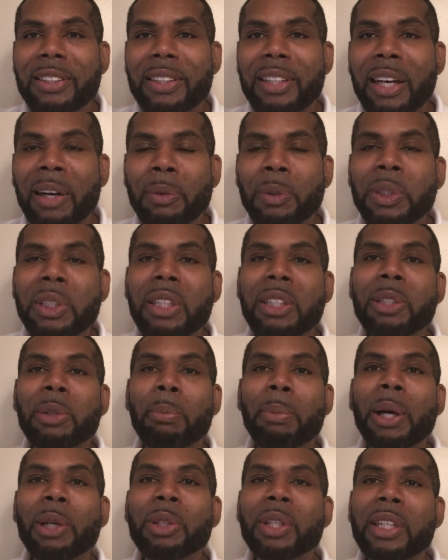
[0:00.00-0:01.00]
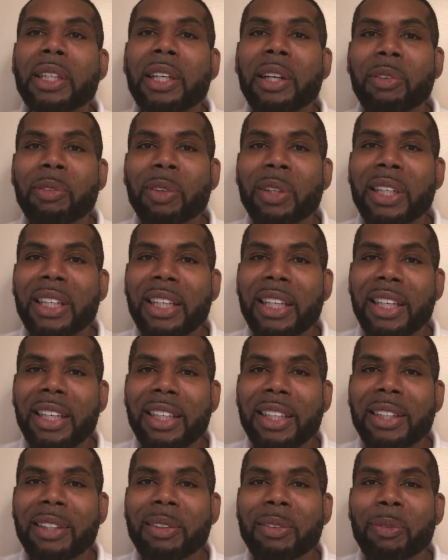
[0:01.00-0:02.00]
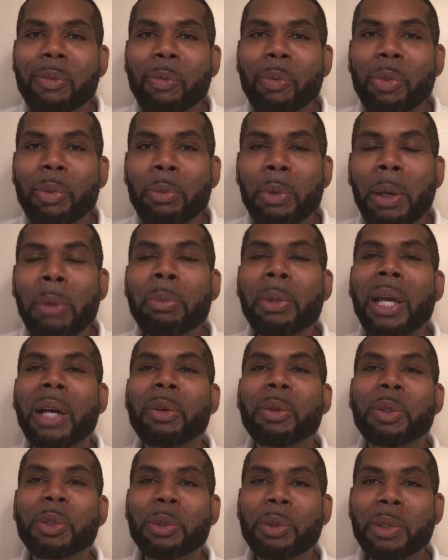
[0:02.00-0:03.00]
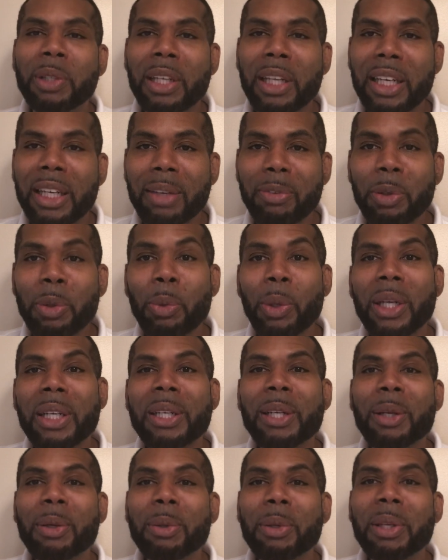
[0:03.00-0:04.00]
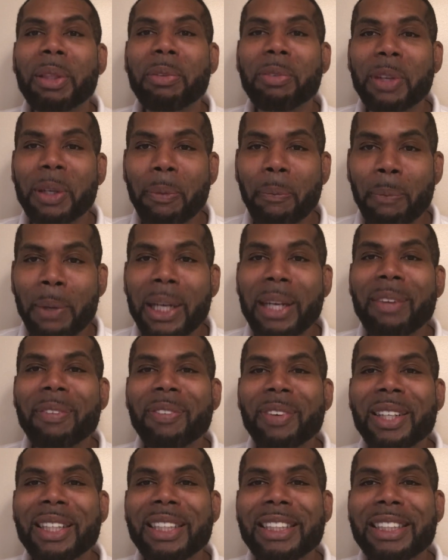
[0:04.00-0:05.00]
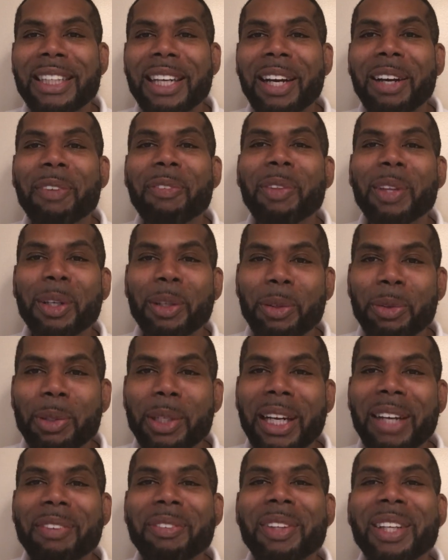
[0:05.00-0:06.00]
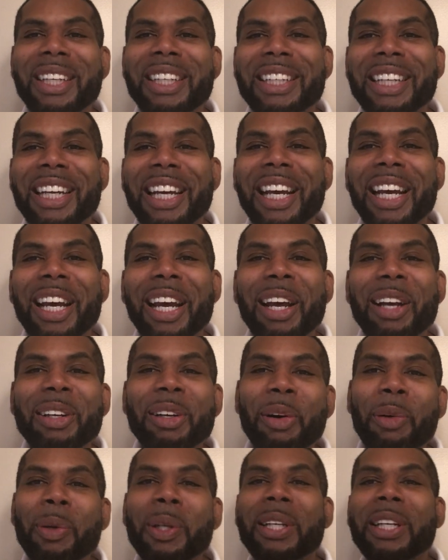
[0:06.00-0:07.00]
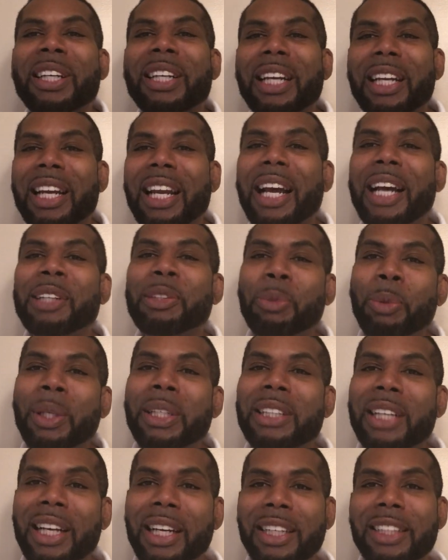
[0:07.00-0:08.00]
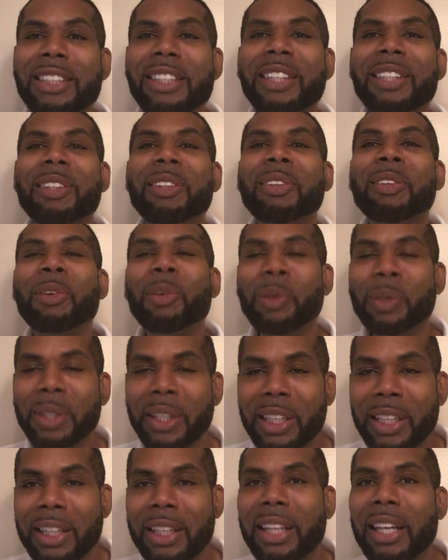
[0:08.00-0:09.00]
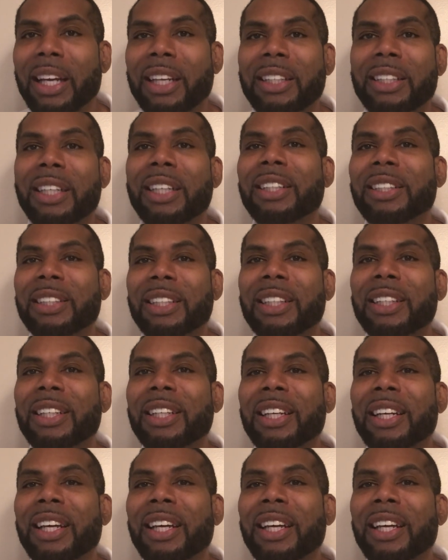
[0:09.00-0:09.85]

I was just about to cover it again, but I'm not gonna do that. If you wanna know the three benefits of the new covenant, go and look at last week's lesson. Go and look at that teaching.